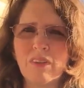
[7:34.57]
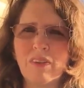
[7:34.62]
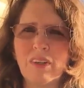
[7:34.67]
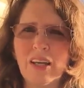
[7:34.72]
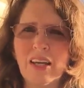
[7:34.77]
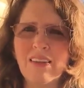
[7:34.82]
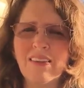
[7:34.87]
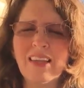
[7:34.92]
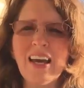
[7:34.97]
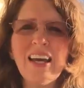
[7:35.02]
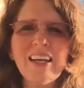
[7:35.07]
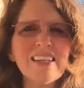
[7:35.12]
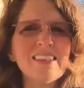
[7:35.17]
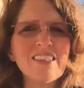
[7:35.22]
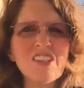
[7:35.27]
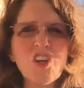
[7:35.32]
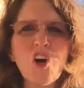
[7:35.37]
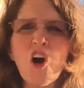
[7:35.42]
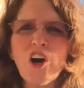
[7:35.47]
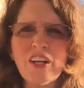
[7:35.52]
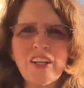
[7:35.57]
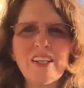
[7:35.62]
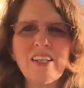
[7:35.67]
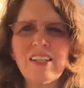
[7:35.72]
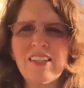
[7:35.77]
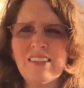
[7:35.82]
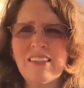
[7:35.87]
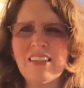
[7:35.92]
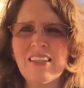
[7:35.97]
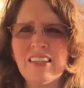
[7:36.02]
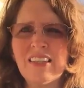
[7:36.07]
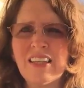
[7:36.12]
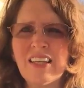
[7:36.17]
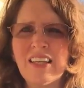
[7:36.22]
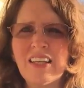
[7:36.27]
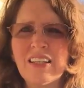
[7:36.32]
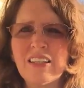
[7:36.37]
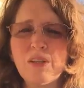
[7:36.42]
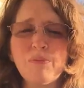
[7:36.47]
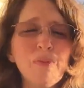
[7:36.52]
Okay, that is not an easy
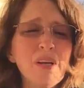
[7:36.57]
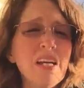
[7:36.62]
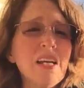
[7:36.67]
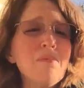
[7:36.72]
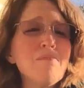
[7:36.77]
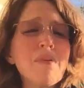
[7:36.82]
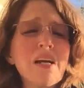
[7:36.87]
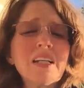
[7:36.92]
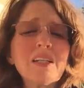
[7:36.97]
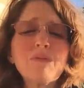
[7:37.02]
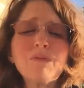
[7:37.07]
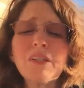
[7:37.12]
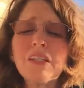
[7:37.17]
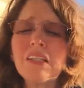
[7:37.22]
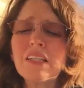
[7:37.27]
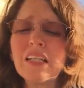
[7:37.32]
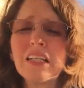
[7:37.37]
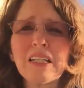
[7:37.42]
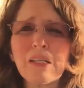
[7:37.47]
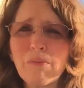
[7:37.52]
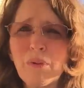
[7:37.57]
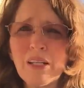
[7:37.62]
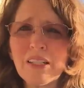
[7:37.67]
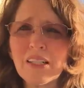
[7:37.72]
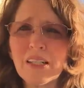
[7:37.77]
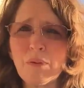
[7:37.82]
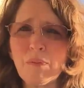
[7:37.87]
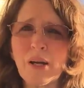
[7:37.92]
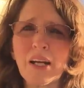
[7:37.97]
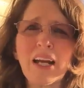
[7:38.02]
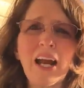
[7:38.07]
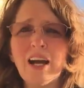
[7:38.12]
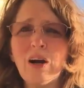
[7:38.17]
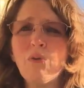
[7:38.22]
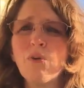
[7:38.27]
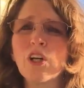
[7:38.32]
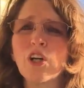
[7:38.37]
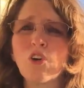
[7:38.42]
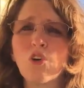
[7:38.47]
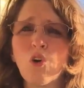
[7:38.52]
thing. To me, it makes me sick to my stomach. I
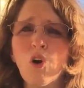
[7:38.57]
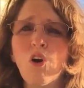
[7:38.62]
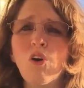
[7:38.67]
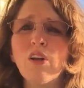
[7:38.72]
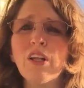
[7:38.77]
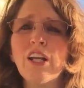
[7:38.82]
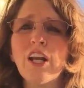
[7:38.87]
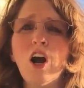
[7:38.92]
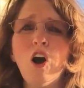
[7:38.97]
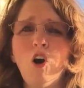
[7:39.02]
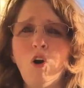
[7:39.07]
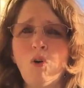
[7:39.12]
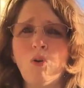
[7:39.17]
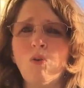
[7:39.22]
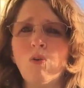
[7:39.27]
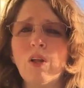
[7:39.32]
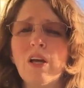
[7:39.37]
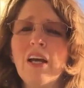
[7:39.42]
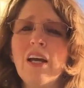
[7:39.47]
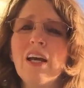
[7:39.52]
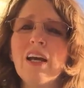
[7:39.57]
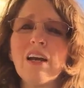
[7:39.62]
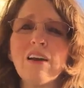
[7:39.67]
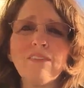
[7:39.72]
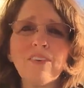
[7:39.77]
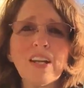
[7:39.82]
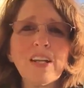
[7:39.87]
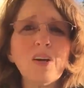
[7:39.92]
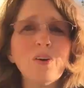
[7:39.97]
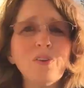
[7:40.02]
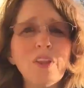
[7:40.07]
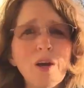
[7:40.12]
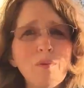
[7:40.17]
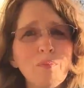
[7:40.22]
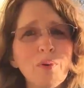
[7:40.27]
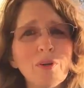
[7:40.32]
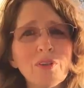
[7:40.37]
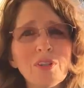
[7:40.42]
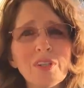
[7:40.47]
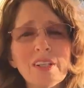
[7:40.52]
want to crawl in a hole. If I know
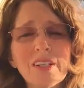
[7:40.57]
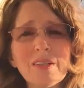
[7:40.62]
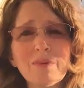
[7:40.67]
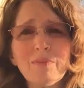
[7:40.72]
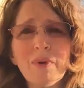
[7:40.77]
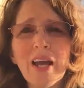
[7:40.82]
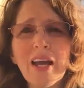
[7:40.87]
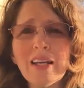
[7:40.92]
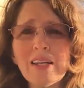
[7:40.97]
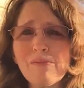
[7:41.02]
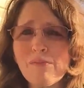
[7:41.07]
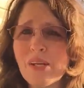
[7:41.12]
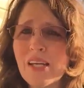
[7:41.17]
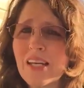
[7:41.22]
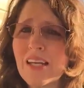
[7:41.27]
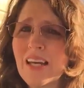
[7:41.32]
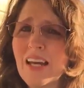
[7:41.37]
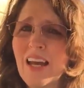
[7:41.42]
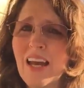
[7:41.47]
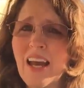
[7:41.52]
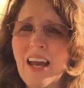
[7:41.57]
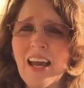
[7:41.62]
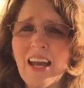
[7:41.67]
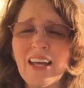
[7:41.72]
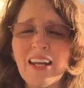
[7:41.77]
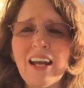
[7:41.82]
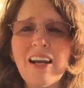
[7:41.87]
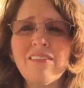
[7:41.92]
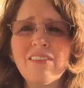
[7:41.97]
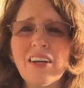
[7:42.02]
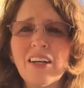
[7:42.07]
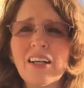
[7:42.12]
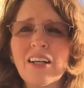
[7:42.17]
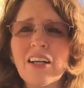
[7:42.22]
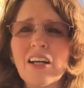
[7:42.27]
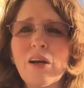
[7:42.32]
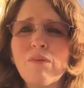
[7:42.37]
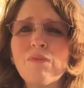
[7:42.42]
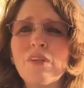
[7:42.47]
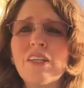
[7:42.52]
that person is mad at me and I've got to
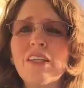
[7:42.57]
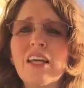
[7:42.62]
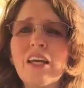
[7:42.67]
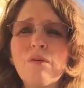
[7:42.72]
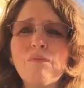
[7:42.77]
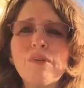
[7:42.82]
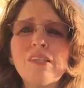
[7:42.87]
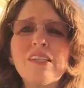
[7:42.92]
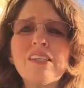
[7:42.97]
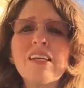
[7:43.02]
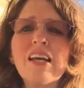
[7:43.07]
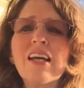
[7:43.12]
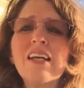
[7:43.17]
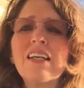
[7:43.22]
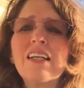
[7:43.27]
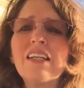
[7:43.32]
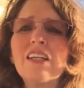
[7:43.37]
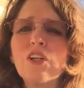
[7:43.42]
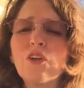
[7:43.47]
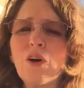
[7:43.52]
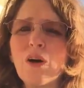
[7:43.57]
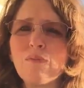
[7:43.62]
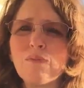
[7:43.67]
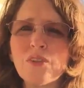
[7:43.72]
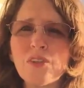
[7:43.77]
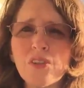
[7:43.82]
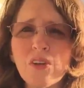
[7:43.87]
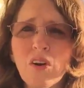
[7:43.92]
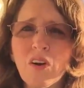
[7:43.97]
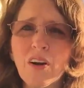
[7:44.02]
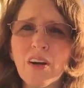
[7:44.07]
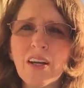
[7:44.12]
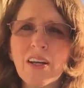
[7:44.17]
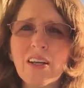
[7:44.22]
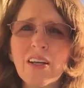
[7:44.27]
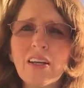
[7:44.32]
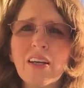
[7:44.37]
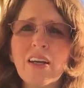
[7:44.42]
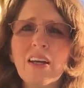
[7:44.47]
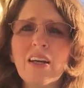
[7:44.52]
come to them and say, I'm
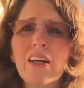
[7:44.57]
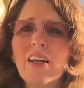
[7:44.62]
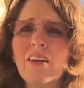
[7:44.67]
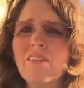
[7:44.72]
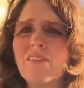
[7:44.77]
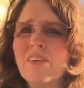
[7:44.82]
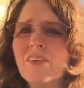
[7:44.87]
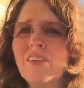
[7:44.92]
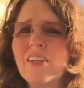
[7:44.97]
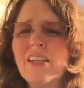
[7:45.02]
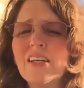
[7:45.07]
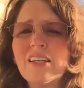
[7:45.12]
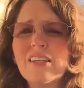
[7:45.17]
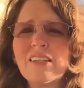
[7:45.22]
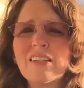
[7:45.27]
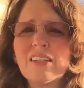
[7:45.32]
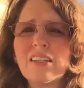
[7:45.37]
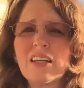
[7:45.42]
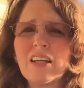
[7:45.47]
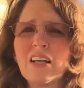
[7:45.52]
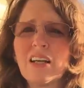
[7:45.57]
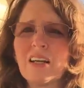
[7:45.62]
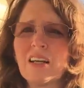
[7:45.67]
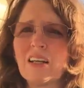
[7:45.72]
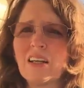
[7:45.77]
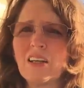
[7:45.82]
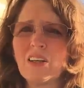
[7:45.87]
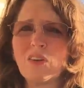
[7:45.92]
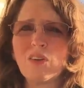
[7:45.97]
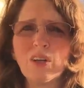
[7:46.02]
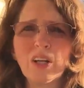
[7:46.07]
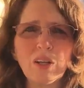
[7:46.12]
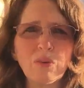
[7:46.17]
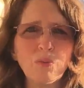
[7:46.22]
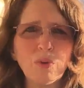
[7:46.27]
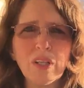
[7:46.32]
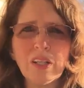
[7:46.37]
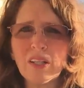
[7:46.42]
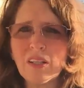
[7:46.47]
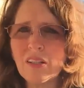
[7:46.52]
sorry for this,
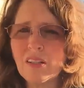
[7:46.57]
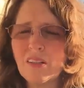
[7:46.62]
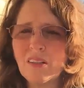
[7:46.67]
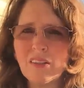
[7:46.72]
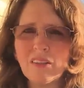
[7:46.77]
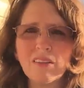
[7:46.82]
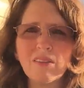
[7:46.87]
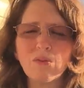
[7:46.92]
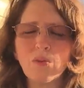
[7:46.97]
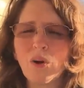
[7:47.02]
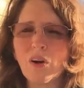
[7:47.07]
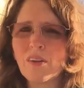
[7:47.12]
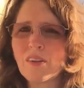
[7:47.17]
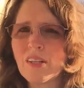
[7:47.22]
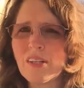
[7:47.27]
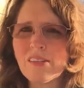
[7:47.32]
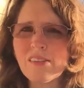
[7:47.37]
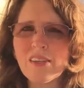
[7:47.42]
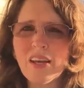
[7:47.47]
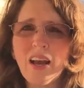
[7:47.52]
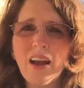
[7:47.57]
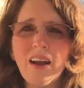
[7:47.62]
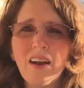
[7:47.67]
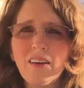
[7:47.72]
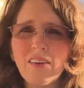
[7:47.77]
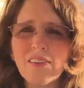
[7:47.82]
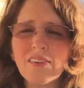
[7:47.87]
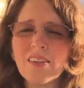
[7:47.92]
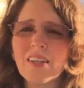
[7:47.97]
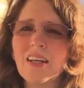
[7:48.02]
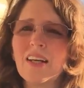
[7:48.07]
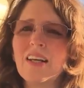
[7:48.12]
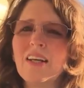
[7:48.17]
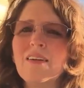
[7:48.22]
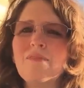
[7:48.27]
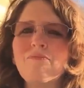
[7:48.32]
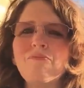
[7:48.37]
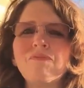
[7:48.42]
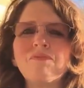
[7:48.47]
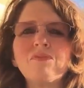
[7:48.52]
can we work this out?
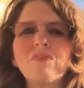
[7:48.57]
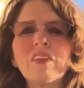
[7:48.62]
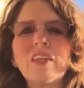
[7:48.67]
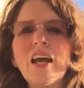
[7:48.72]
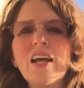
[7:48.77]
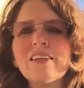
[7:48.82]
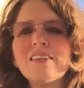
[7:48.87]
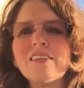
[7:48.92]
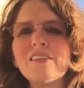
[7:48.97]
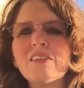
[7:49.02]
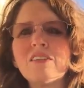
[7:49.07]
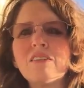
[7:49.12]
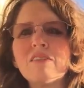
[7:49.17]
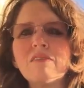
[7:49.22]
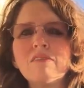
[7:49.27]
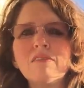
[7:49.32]
That's